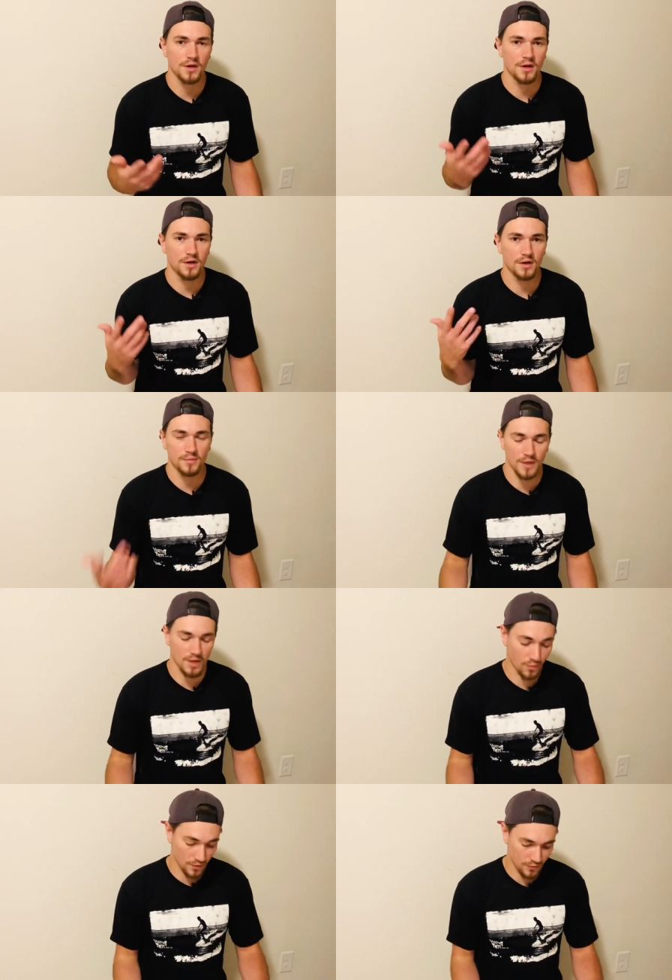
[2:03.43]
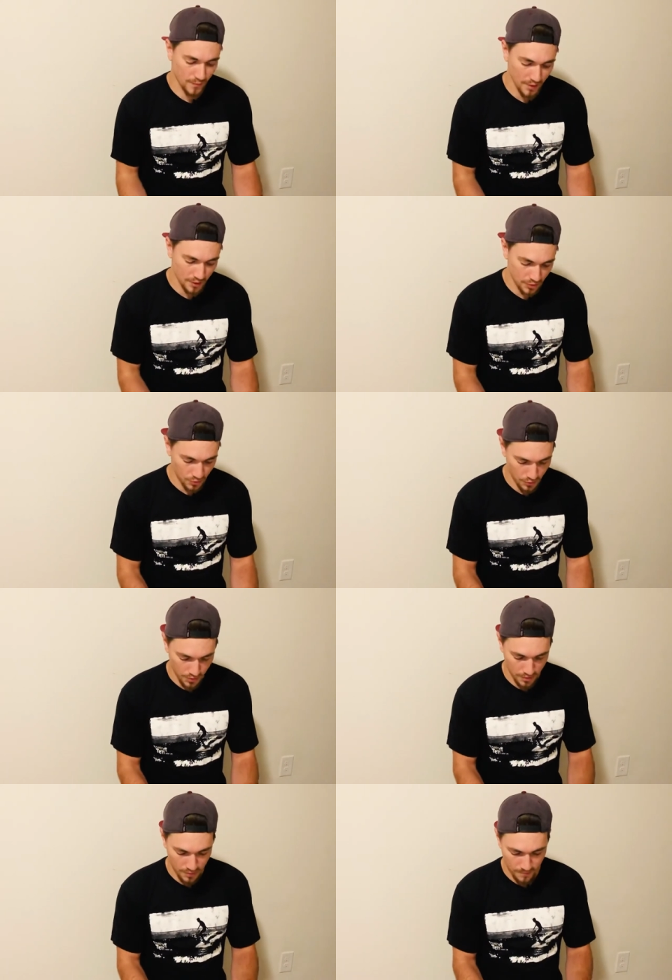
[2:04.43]
um, like we've been
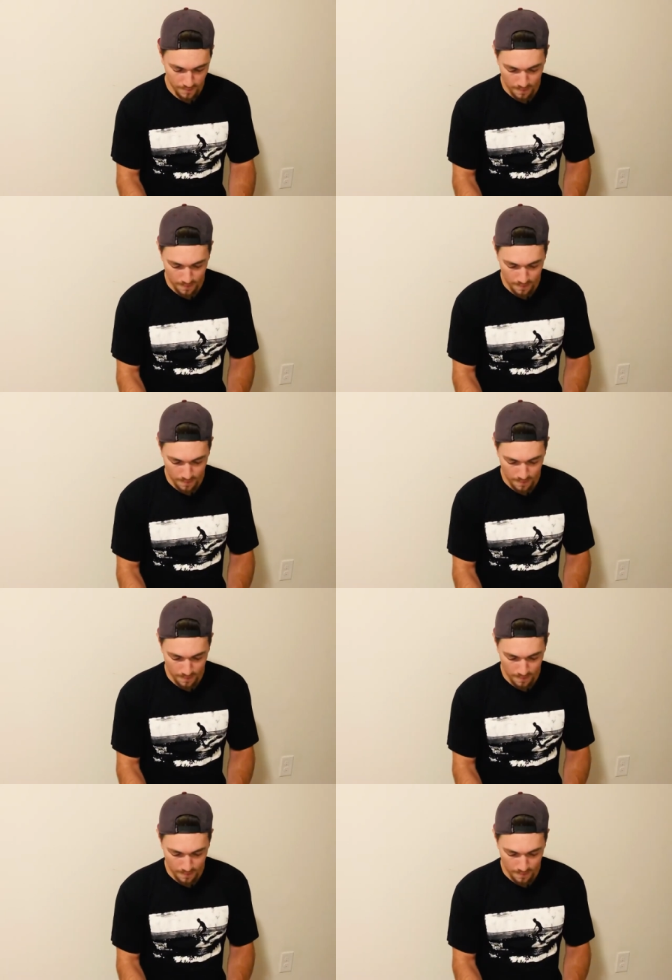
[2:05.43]
doing.